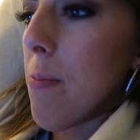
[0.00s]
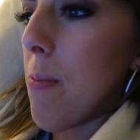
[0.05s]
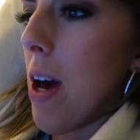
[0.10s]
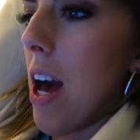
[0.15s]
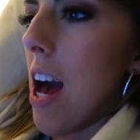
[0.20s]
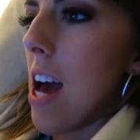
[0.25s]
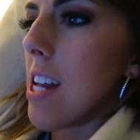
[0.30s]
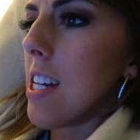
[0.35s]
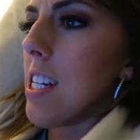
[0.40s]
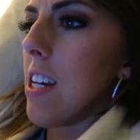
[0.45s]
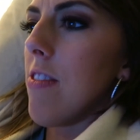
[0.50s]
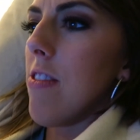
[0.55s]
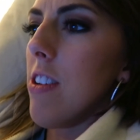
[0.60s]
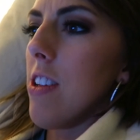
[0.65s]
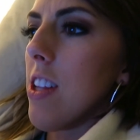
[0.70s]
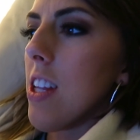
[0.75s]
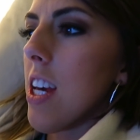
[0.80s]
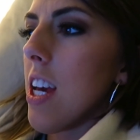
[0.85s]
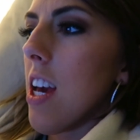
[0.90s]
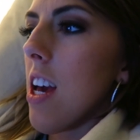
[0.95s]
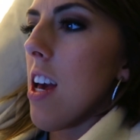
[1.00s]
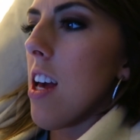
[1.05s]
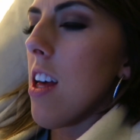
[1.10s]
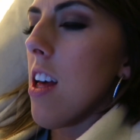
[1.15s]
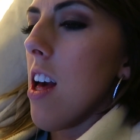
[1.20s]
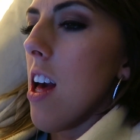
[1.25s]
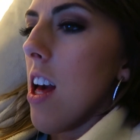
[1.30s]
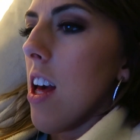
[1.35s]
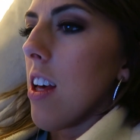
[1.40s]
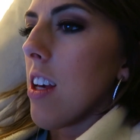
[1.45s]
But
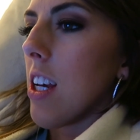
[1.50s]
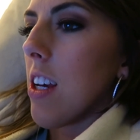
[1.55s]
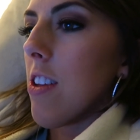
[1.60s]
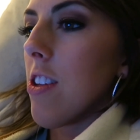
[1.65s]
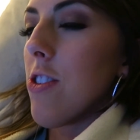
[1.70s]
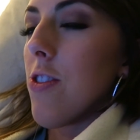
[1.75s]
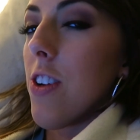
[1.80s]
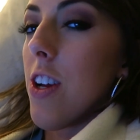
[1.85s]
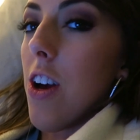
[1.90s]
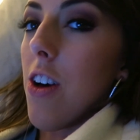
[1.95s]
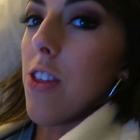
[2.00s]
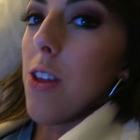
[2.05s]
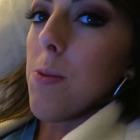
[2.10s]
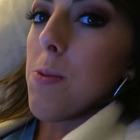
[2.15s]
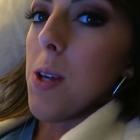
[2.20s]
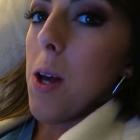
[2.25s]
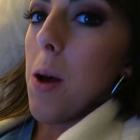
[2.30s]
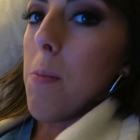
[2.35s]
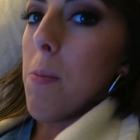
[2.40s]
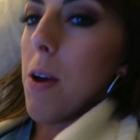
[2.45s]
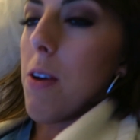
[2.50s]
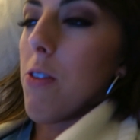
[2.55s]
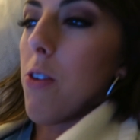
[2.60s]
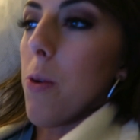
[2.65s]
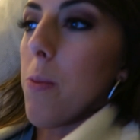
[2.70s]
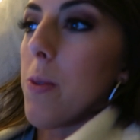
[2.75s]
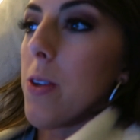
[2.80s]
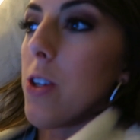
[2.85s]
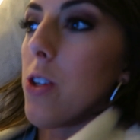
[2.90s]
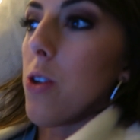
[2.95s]
definitely give this video a thumbs up if
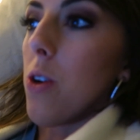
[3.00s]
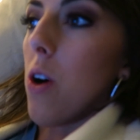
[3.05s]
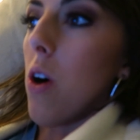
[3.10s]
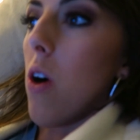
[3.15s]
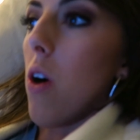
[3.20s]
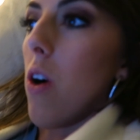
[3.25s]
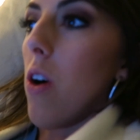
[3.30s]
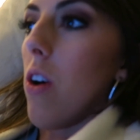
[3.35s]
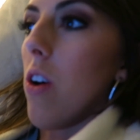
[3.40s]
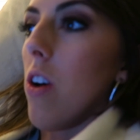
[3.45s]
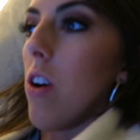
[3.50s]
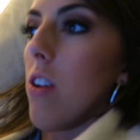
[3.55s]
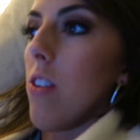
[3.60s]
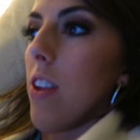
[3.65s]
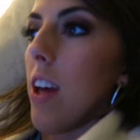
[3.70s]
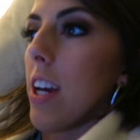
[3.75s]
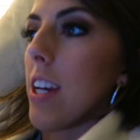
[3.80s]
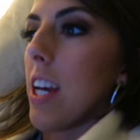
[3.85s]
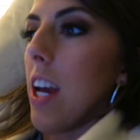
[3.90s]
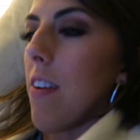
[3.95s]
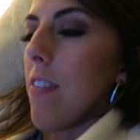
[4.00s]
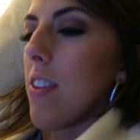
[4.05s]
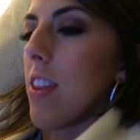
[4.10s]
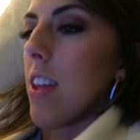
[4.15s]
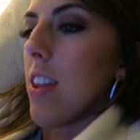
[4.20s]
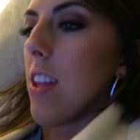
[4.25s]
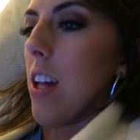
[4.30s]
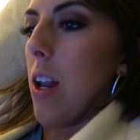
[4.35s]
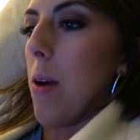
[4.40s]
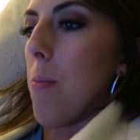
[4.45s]
you want me to do a haul on like
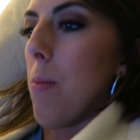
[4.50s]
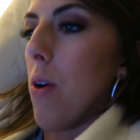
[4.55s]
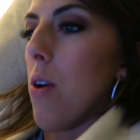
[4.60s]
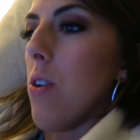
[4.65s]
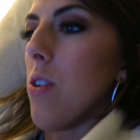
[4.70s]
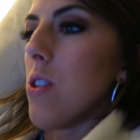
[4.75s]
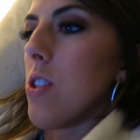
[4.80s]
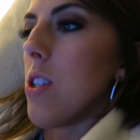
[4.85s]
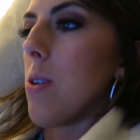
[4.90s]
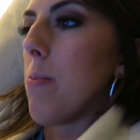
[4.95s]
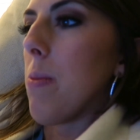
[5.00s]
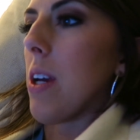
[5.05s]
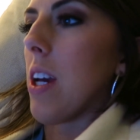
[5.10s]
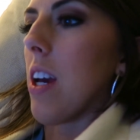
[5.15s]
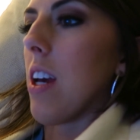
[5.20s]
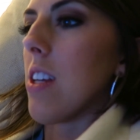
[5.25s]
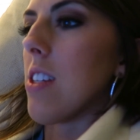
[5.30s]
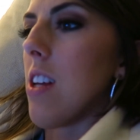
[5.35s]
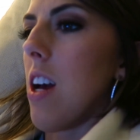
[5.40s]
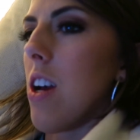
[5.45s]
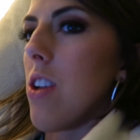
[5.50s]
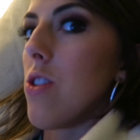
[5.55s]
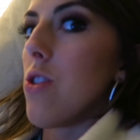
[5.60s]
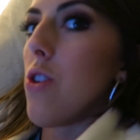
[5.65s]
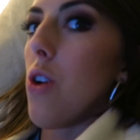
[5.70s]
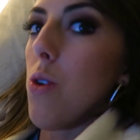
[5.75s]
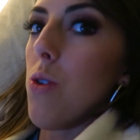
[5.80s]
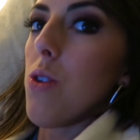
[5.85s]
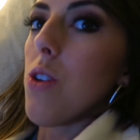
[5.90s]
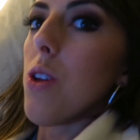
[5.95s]
everything that I bought, because I
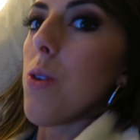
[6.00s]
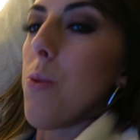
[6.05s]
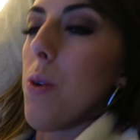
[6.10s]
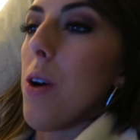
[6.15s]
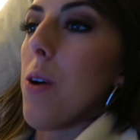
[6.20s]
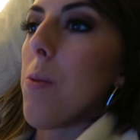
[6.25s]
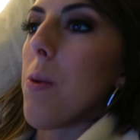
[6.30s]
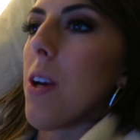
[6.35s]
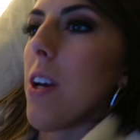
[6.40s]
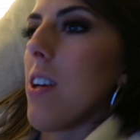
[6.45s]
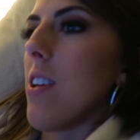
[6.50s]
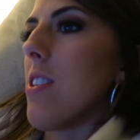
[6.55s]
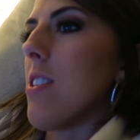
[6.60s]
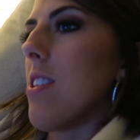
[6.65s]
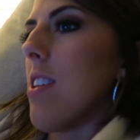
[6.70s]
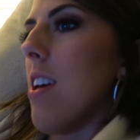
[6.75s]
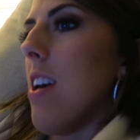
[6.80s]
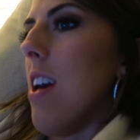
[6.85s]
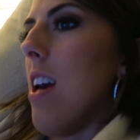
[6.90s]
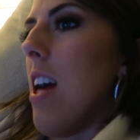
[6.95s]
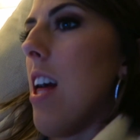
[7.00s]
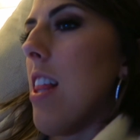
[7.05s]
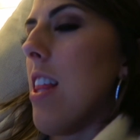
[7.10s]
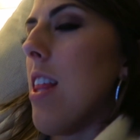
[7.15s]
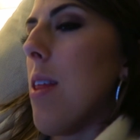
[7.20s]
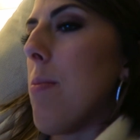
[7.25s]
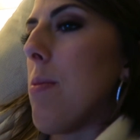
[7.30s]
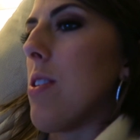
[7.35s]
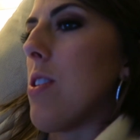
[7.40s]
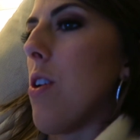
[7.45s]
totally will, because I think
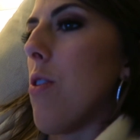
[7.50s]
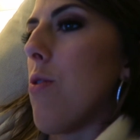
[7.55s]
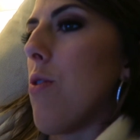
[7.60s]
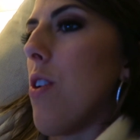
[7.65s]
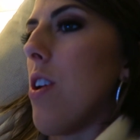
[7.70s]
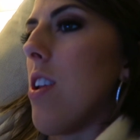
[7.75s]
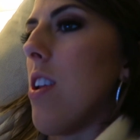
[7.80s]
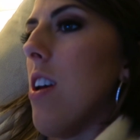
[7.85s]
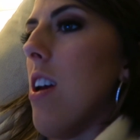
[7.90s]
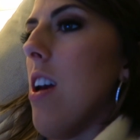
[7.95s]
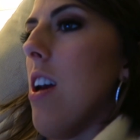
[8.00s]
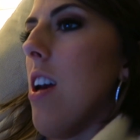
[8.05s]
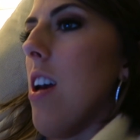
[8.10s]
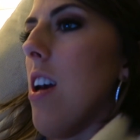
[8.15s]
that'd be so fun.